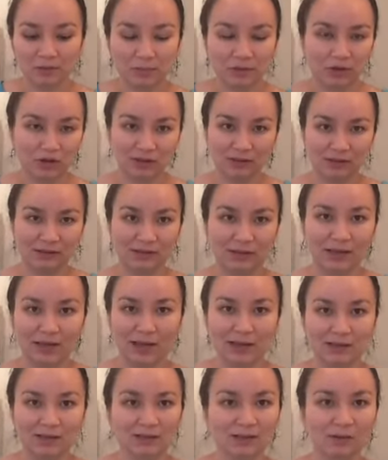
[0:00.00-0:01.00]
but just in
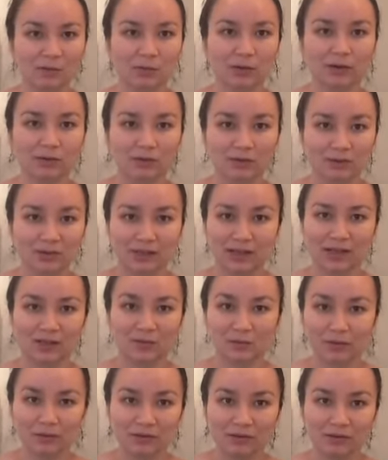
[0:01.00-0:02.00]
case it's one of those
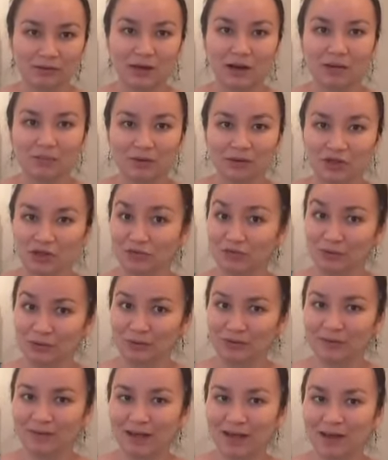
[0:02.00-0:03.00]
days where there's not much
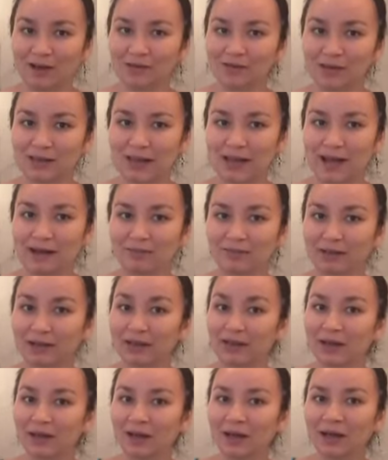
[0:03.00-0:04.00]
food in the house, I have
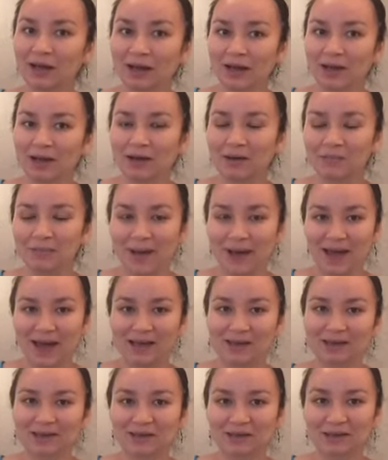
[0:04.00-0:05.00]
like a
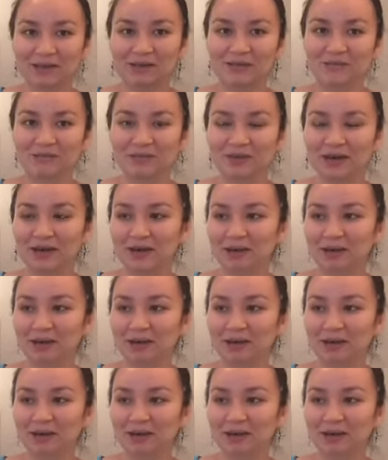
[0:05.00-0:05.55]
bag of,